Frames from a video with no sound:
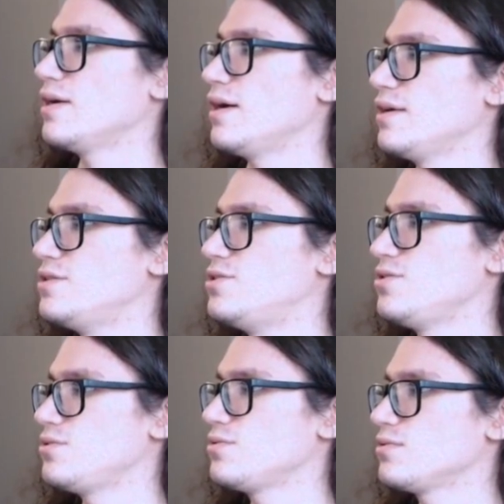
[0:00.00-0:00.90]
I
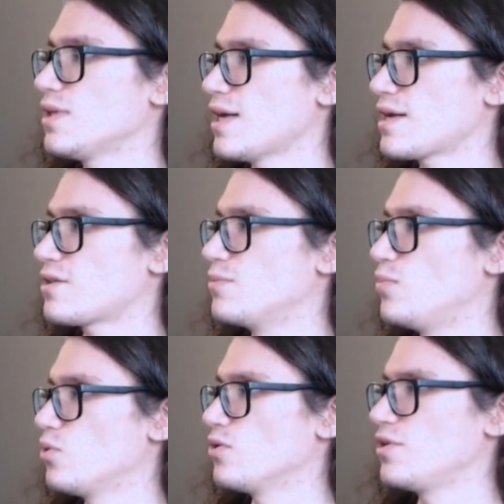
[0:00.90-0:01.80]
do like the
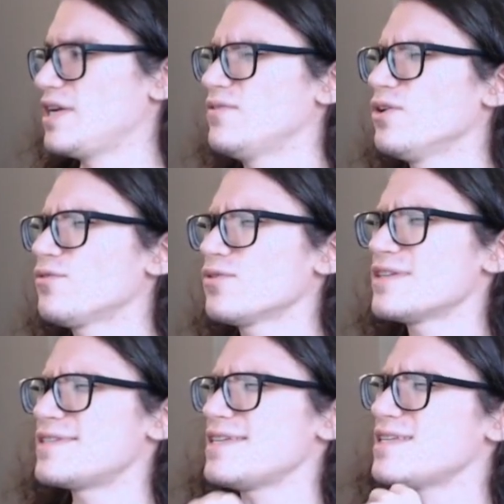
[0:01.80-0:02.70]
board, even though for a
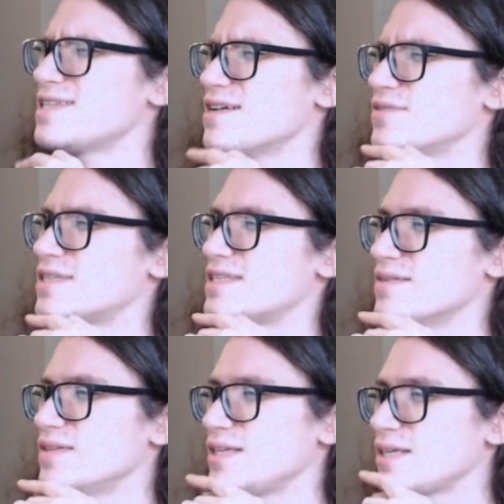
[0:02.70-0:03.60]

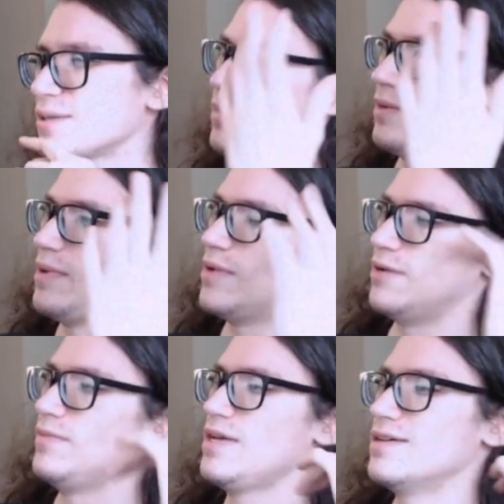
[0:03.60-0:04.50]
Z770, my
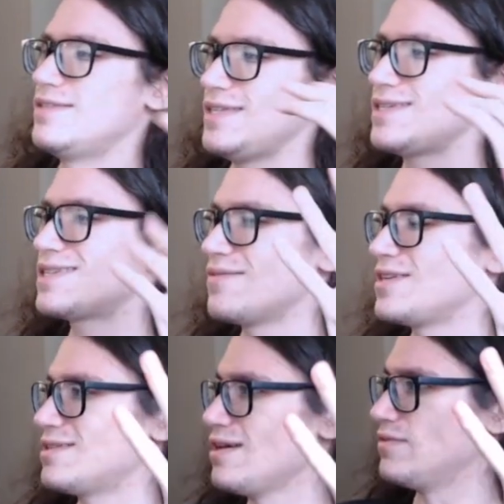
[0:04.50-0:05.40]
bad, a
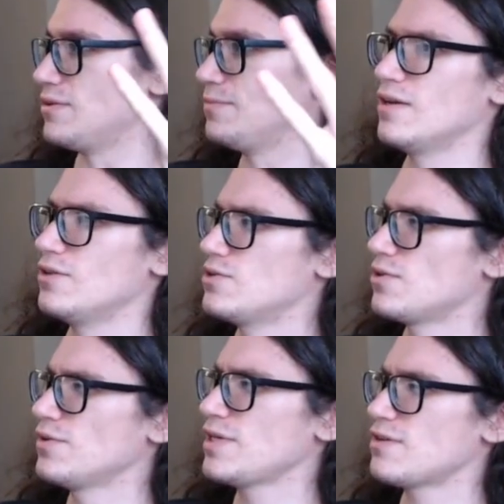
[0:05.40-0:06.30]
Z77, there's
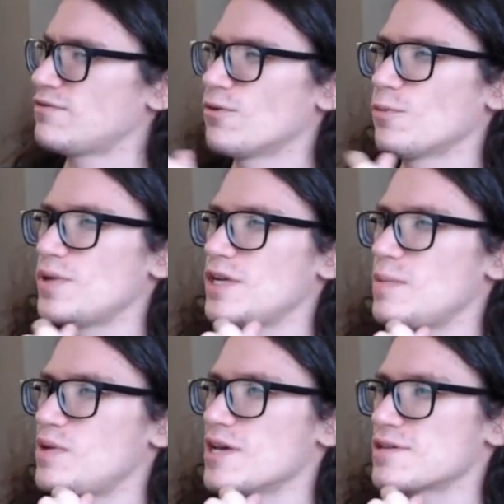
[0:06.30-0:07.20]
only a 4-pin
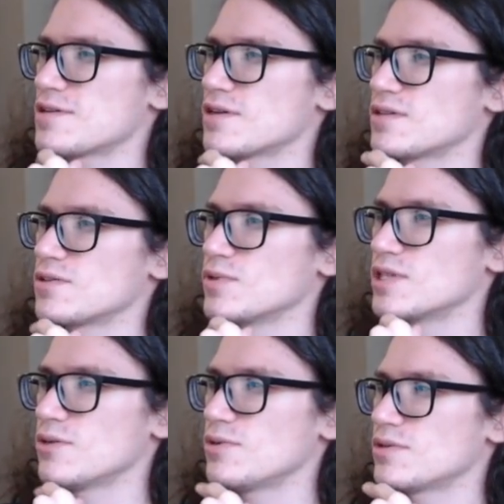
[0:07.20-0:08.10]
UPS connector, which
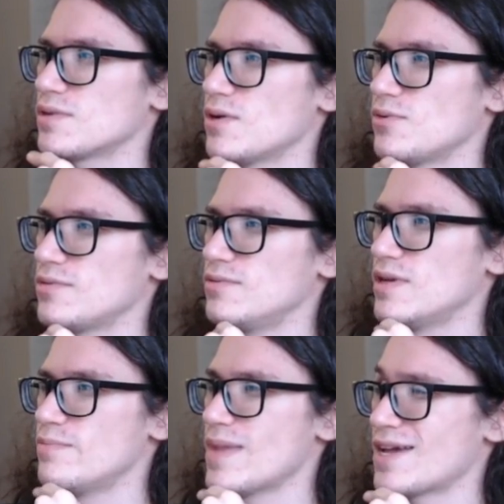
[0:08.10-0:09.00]
I would
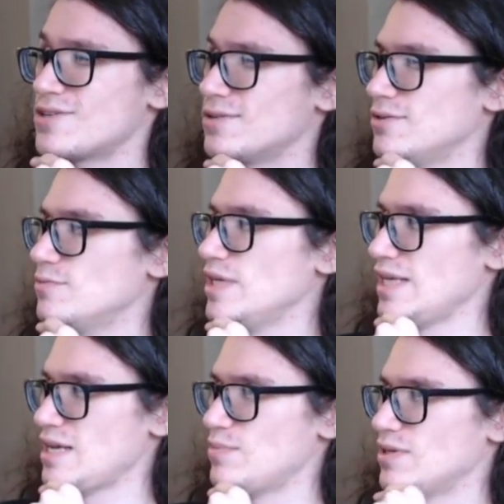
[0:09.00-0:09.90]
imagine there'd be an
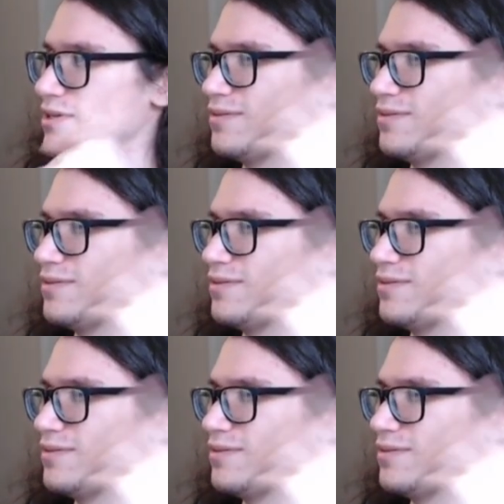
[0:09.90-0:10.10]
8-pin.